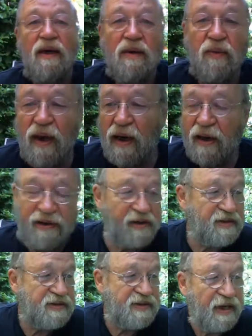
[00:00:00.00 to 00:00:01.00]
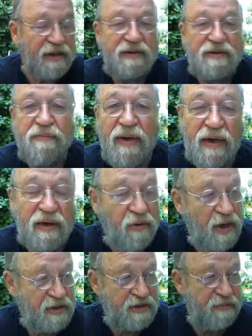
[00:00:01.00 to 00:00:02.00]
Well, and the second
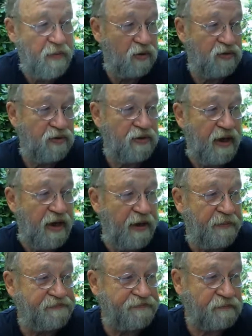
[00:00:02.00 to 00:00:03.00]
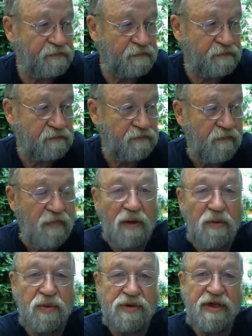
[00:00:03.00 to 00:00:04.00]
tobacco I smoked today
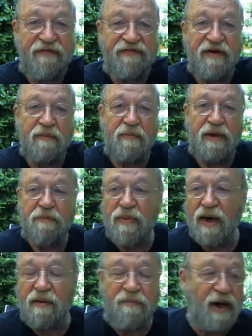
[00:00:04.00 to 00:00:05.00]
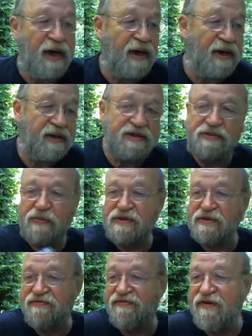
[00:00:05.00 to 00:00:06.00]
was gifted me by my
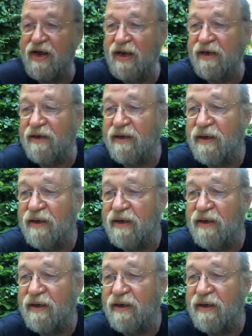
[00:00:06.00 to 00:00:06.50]
Swiss friend